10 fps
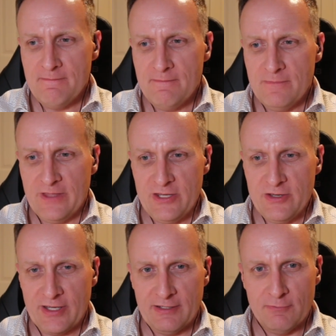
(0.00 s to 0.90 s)
that you
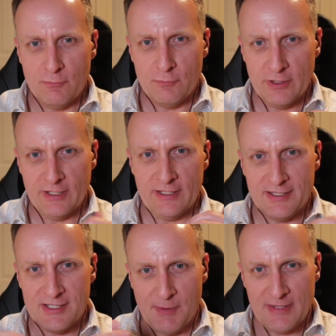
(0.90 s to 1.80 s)
can really
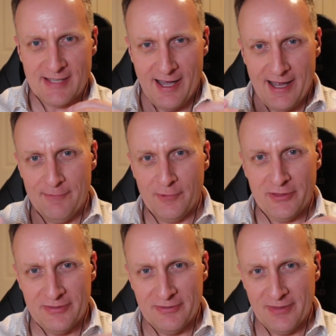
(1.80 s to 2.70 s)
spend time with.
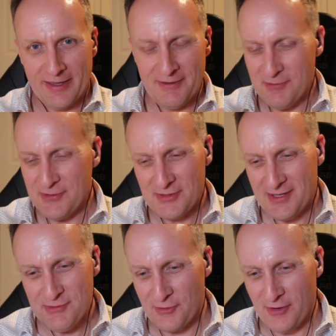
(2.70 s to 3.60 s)
Like it
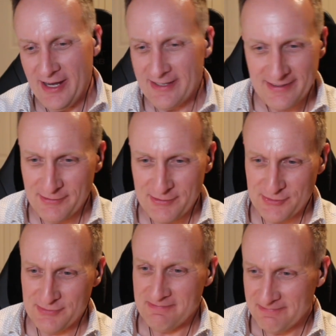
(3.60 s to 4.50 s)
was great. It
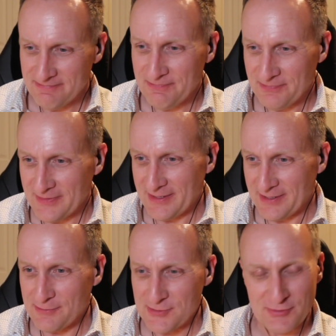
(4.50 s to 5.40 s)
was
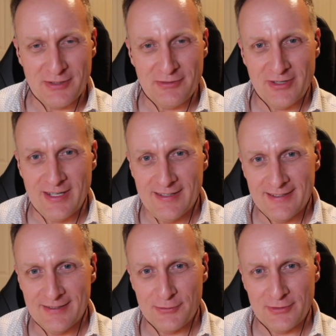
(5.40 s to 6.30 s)
really fun.
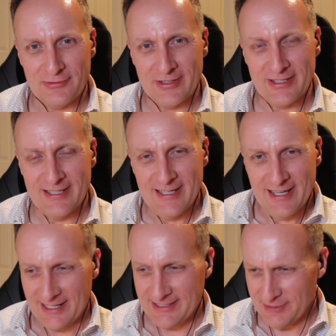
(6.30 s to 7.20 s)
It was really fun.
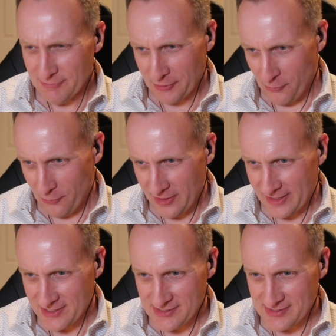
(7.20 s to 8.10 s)
I didn't record it
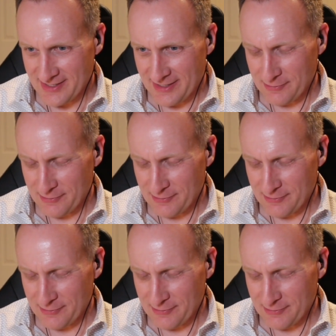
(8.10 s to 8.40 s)
because I